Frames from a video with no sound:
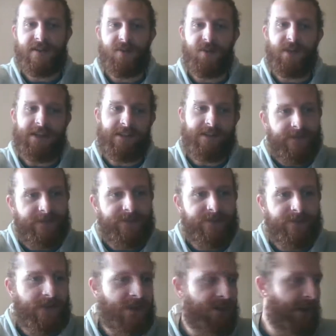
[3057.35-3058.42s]
as well.
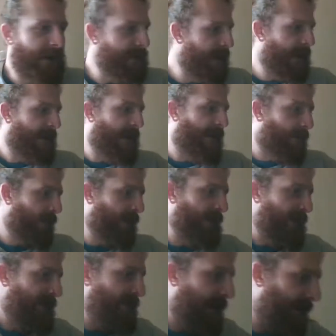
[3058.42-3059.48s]
All right, works
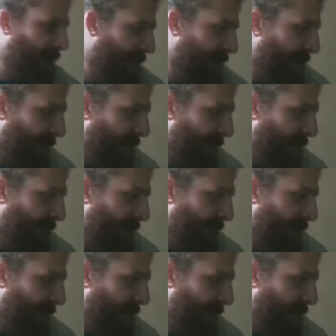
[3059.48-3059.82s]
exactly the